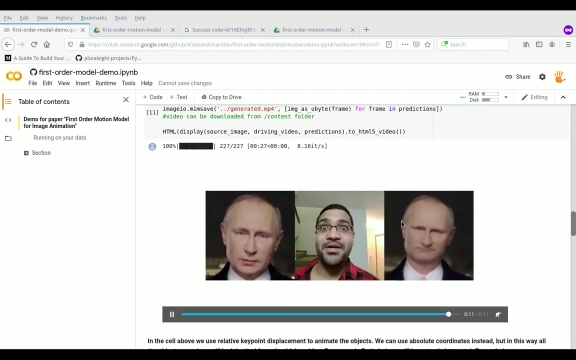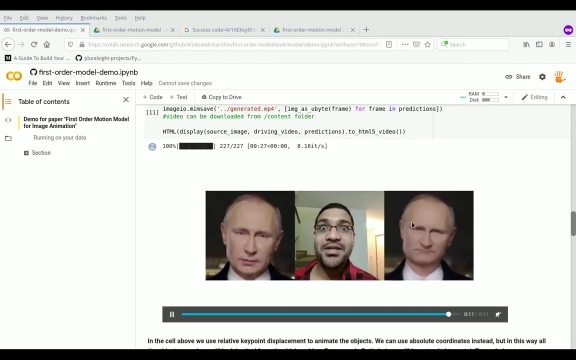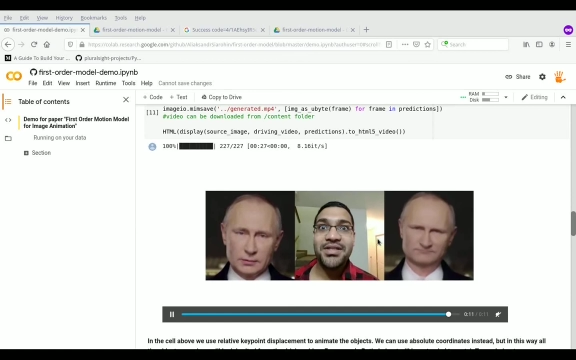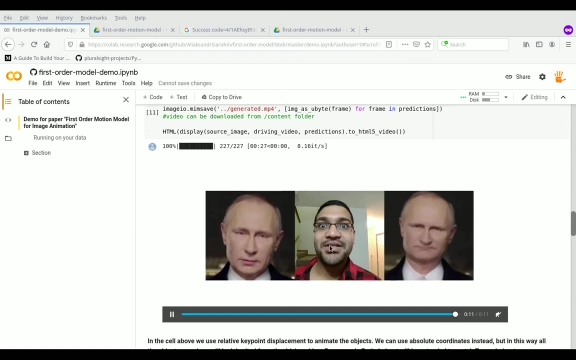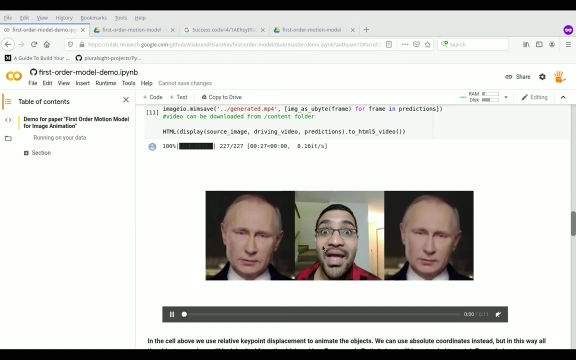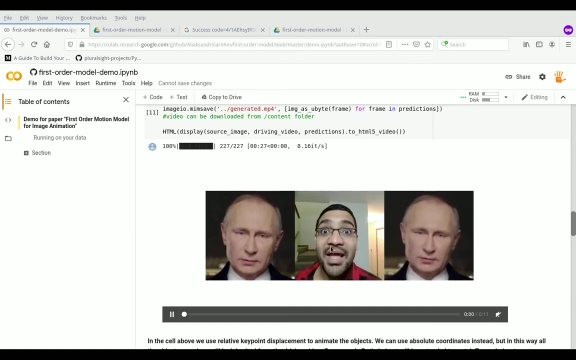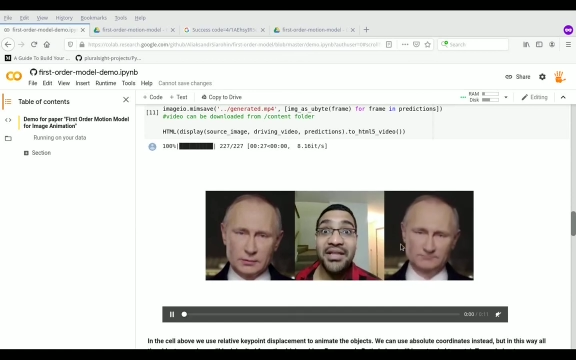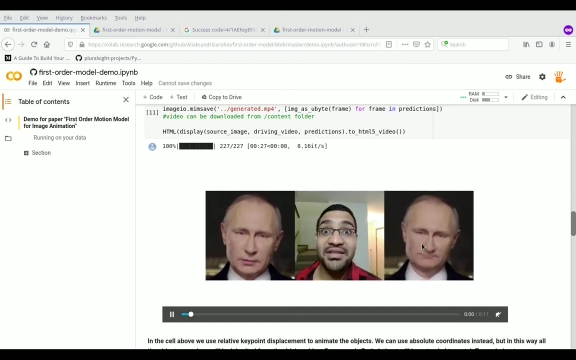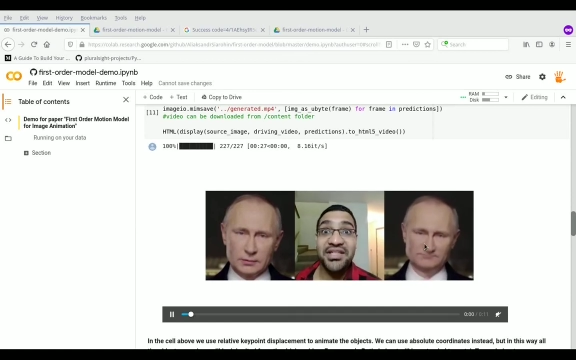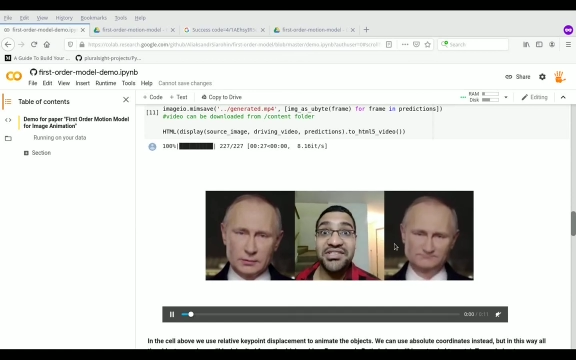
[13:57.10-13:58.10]
Speaker 1: you can see
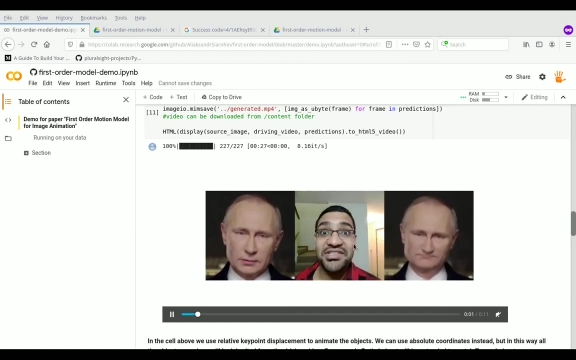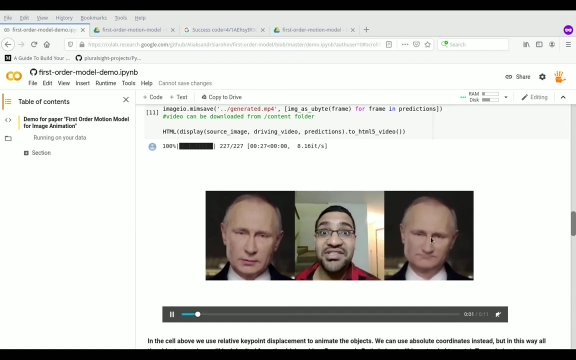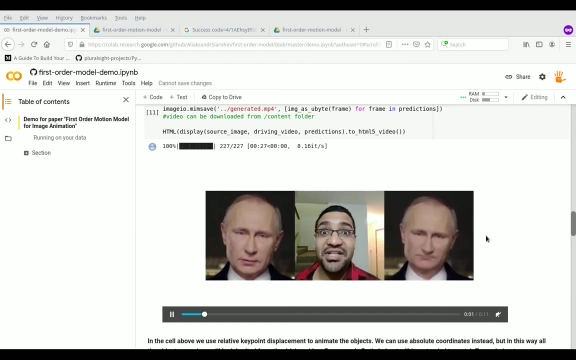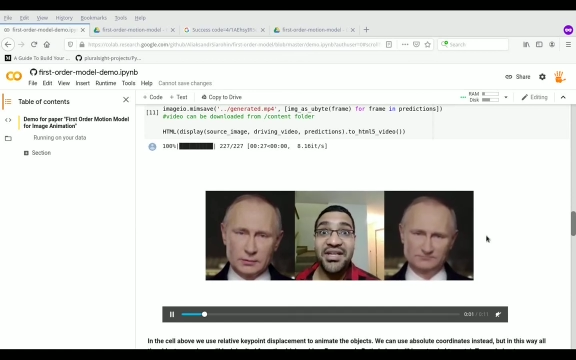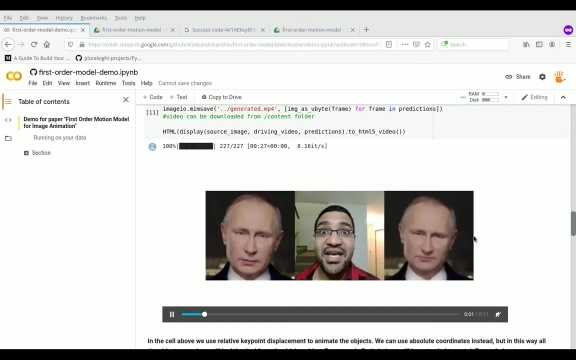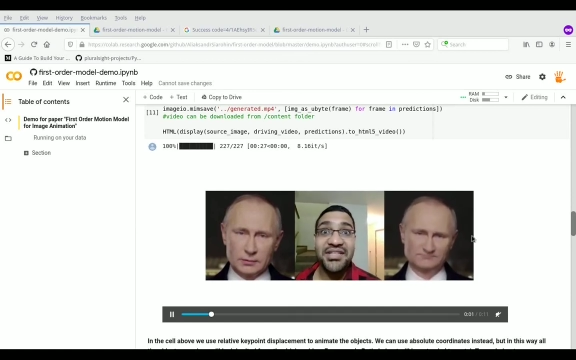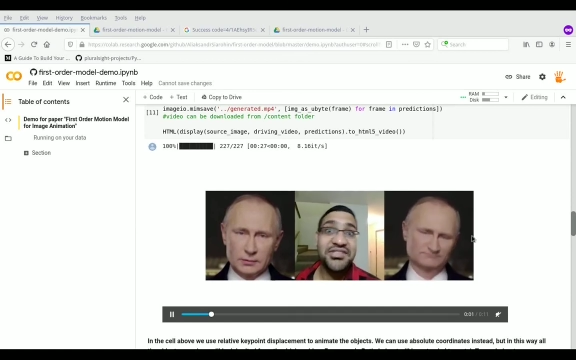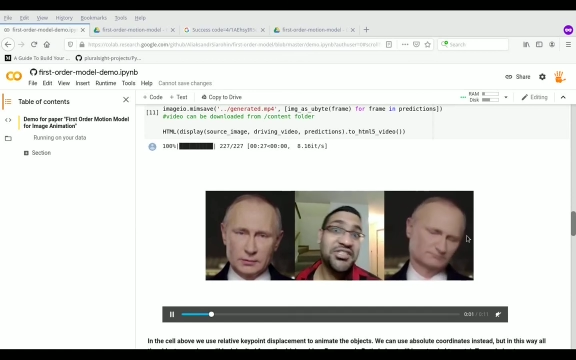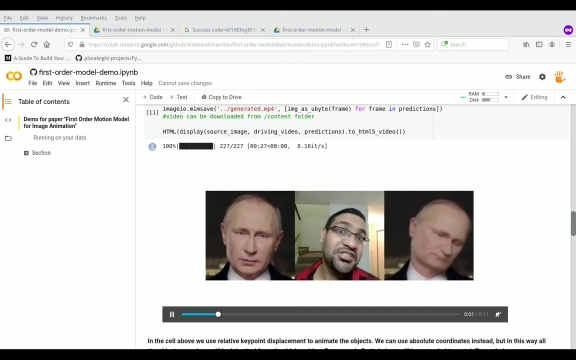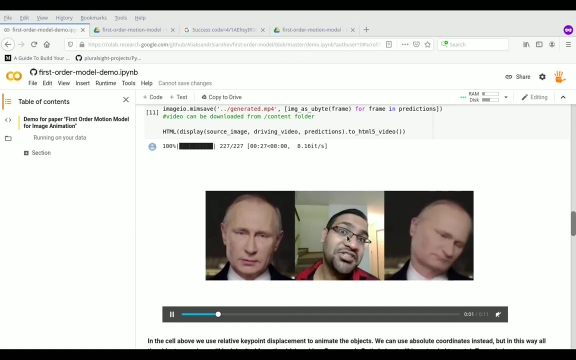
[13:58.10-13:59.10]
how the face is
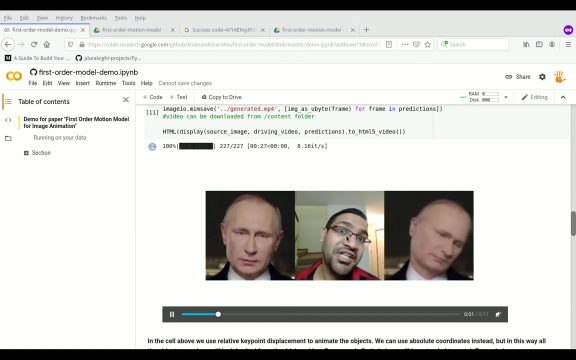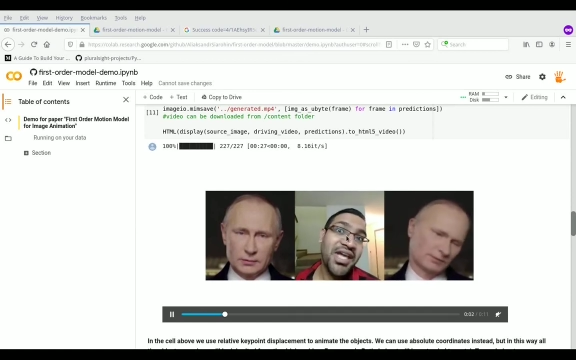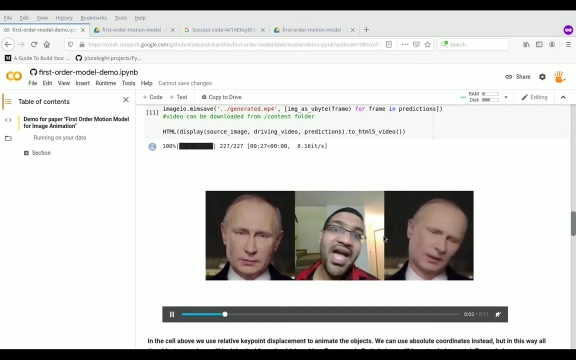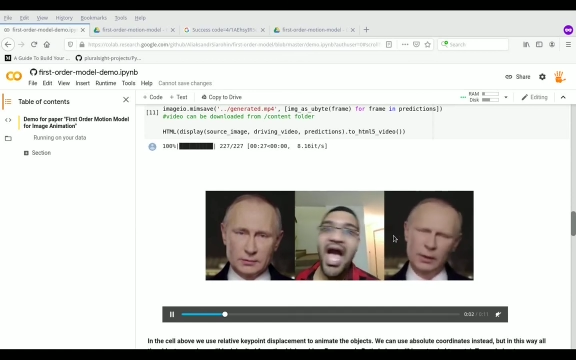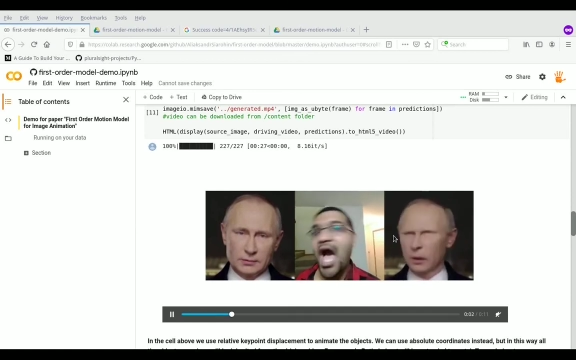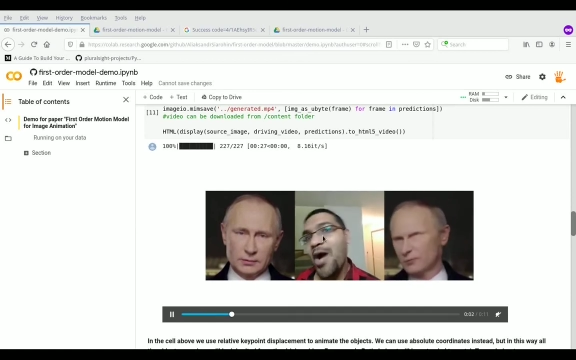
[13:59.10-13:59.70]
trying to mimic